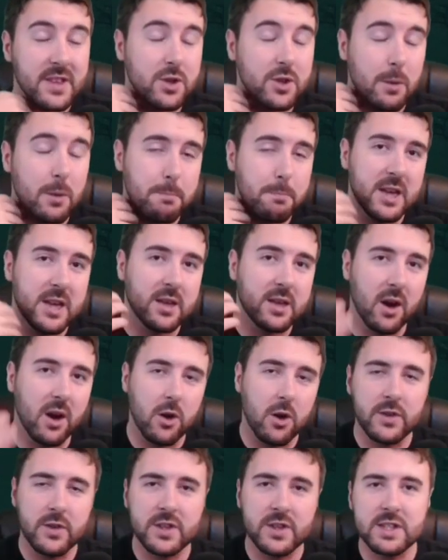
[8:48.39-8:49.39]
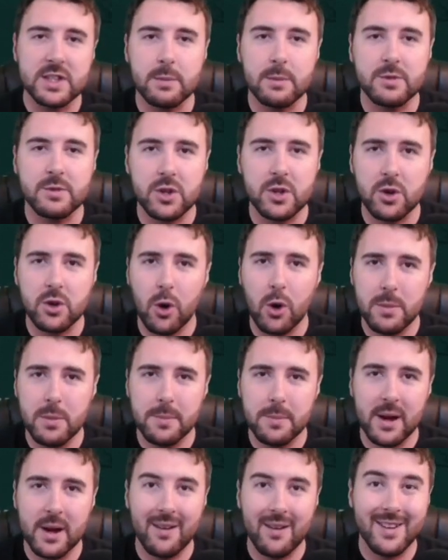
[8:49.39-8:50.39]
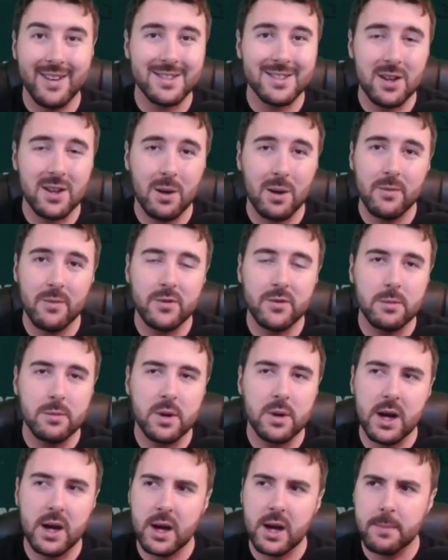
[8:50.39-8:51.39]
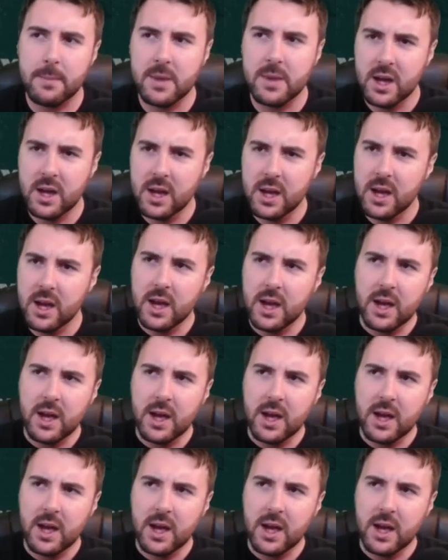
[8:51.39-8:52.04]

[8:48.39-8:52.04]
There's no big guy on this team, so your combat power has to come from um,